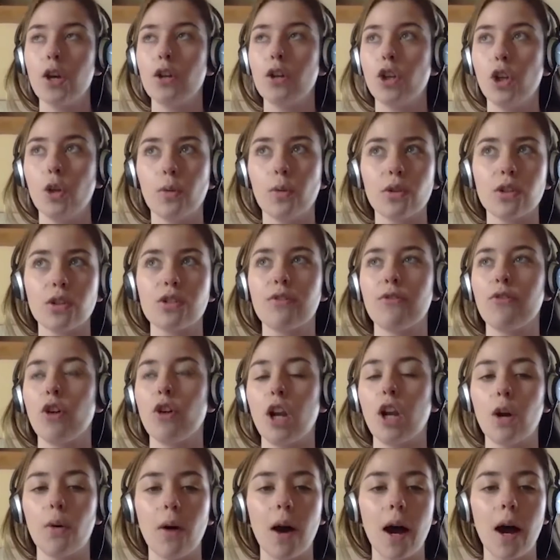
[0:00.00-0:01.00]
nuance
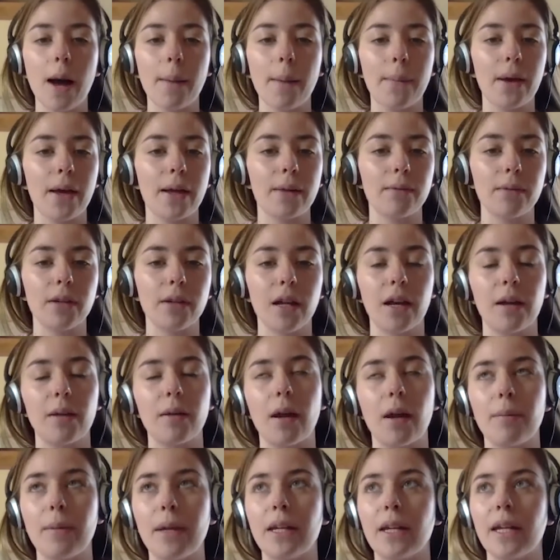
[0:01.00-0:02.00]
follow up. And I
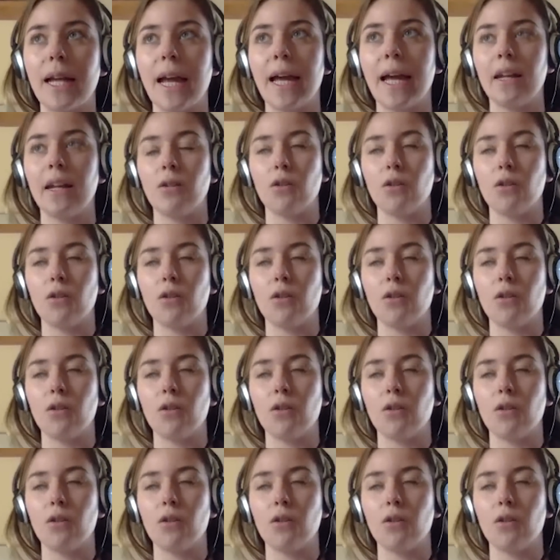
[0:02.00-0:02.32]
mean, again,